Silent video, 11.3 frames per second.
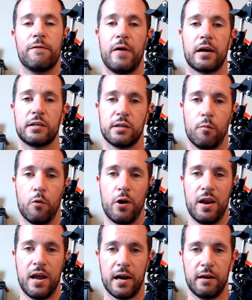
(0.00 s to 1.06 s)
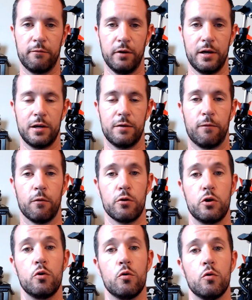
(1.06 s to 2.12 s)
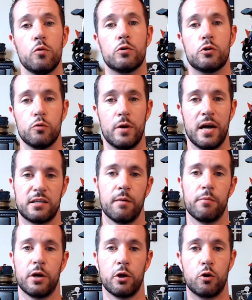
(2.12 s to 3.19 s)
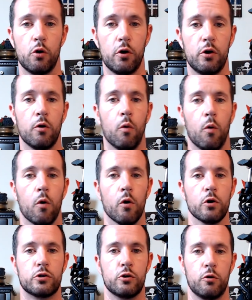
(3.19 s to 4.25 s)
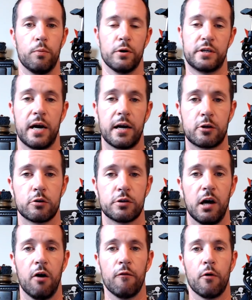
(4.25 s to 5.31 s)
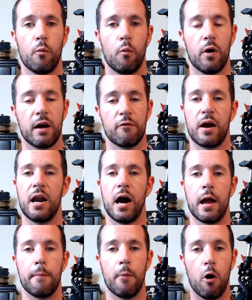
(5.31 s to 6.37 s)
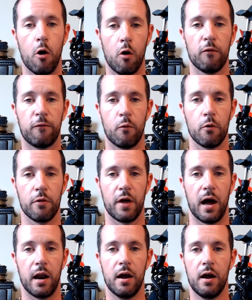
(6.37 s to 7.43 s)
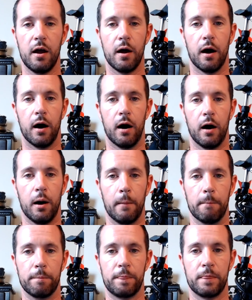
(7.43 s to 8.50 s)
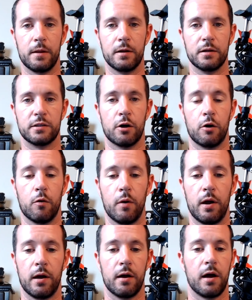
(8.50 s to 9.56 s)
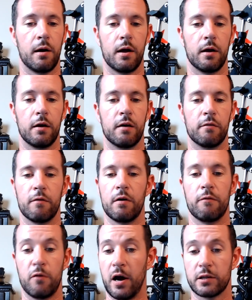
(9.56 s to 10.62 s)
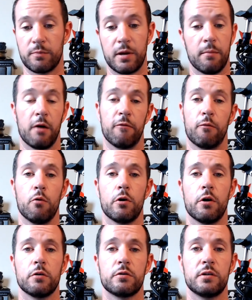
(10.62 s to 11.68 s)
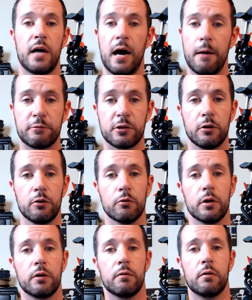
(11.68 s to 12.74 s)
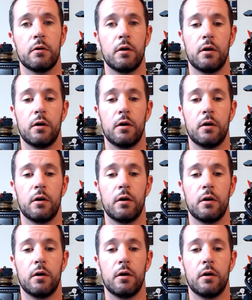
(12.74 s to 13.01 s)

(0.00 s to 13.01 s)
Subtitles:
affect someone negatively for you to get something good or to protect yourself or whatever, and I am all for that. So if you ask me, am I for curses? Absolutely.